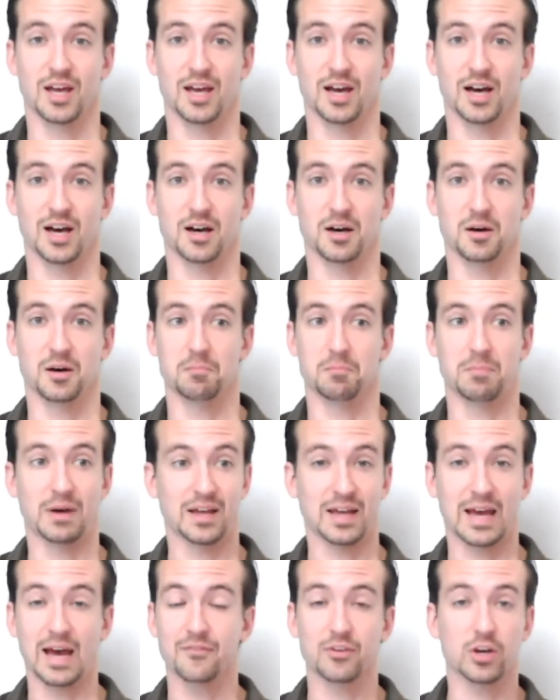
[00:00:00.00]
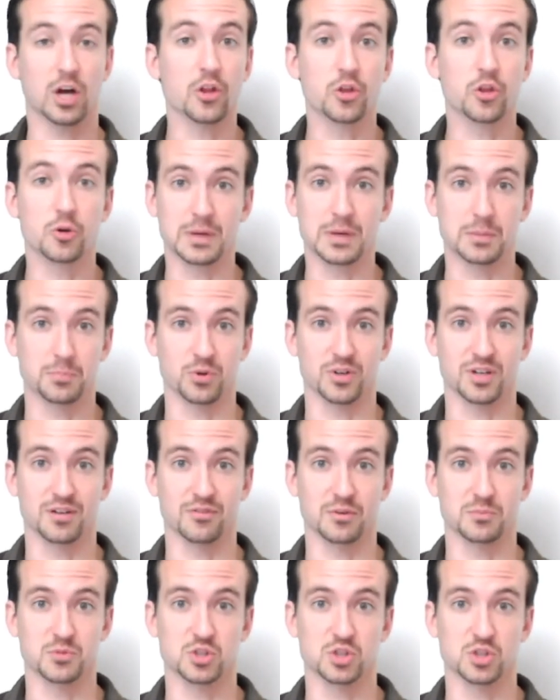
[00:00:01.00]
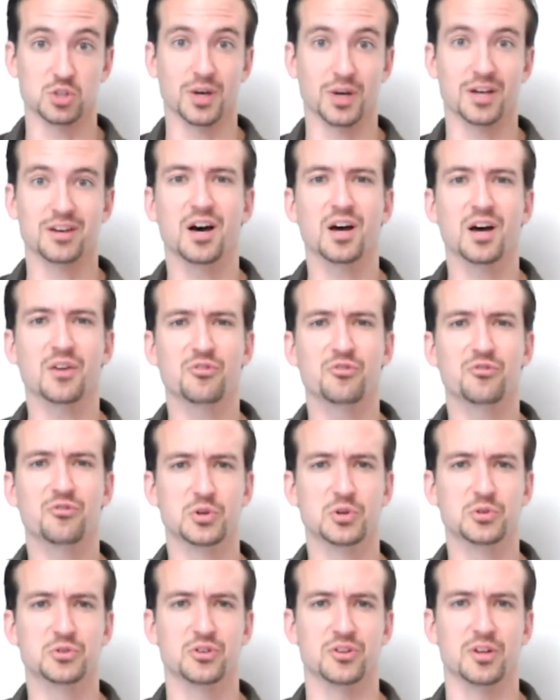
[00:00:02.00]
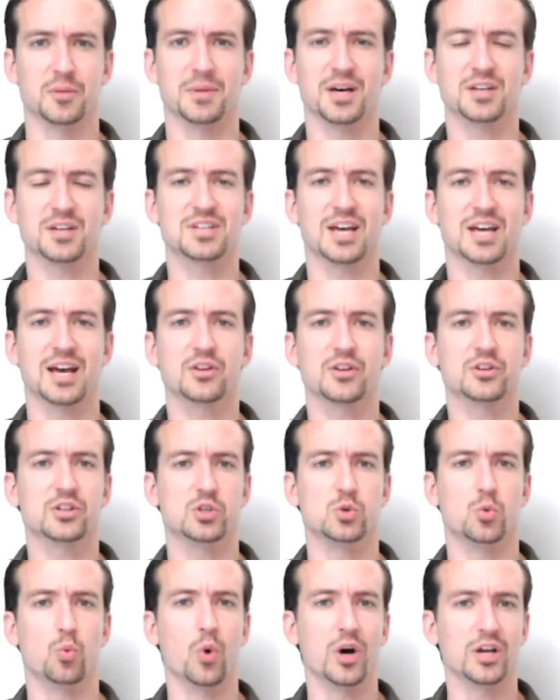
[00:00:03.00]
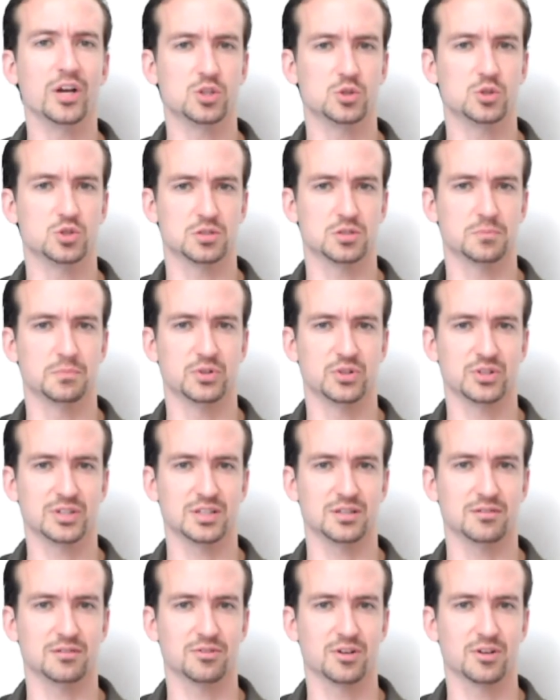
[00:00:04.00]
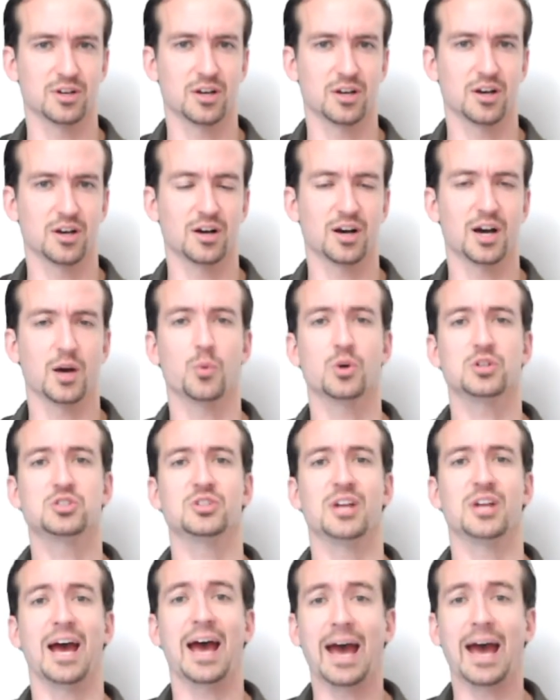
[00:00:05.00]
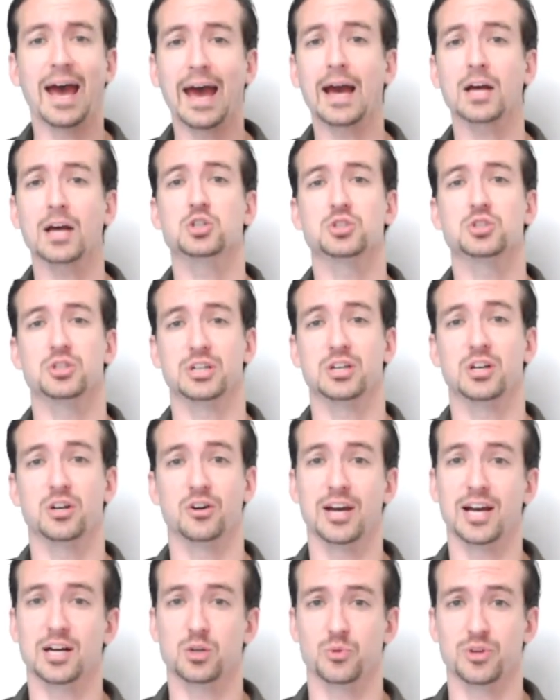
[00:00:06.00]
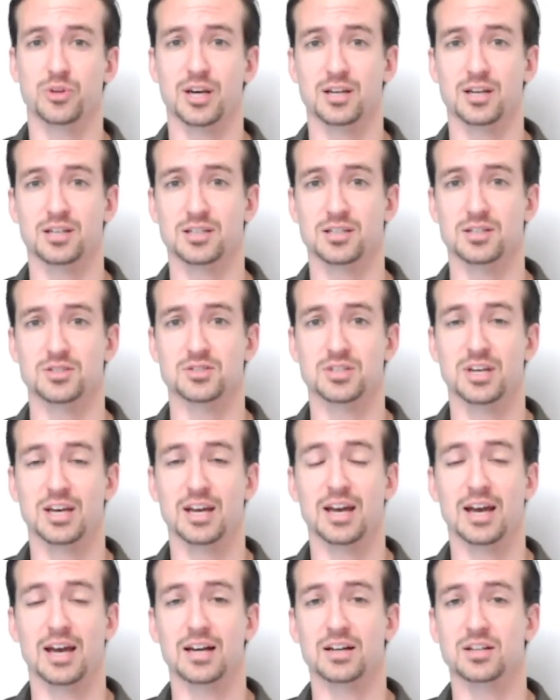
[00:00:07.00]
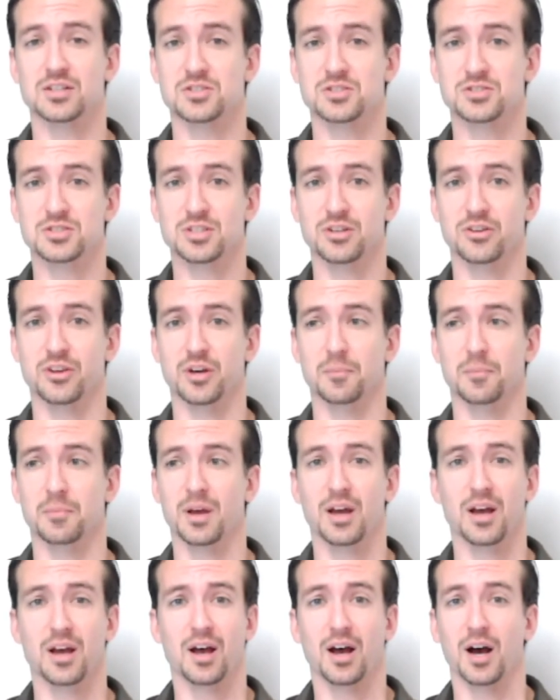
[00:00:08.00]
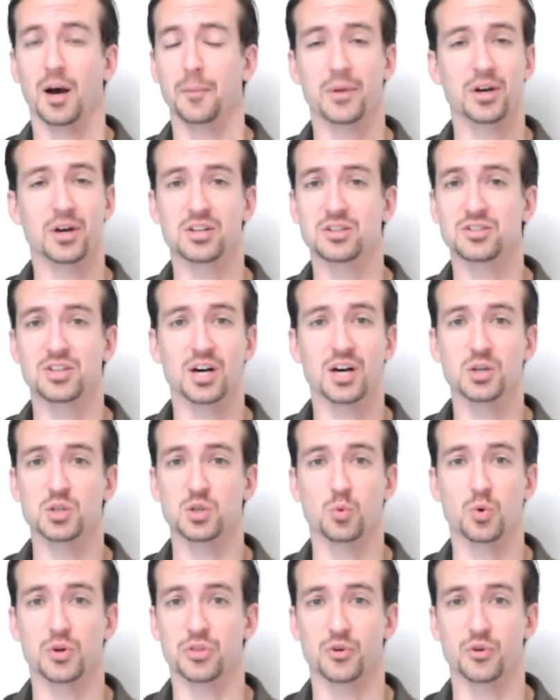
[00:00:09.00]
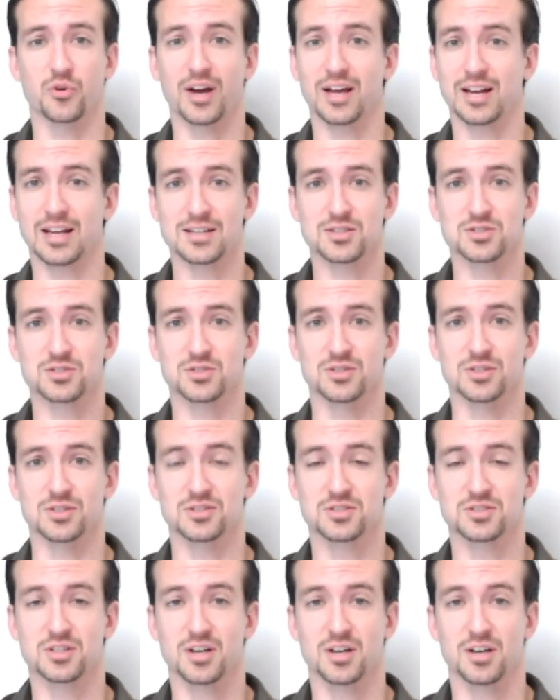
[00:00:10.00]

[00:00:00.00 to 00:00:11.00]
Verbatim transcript: uh, by having other people give them to you and not filter them, not telling you what you should believe. I want you to actually interact with the ideas and consider them. I'm not going to tell you what the right answer is.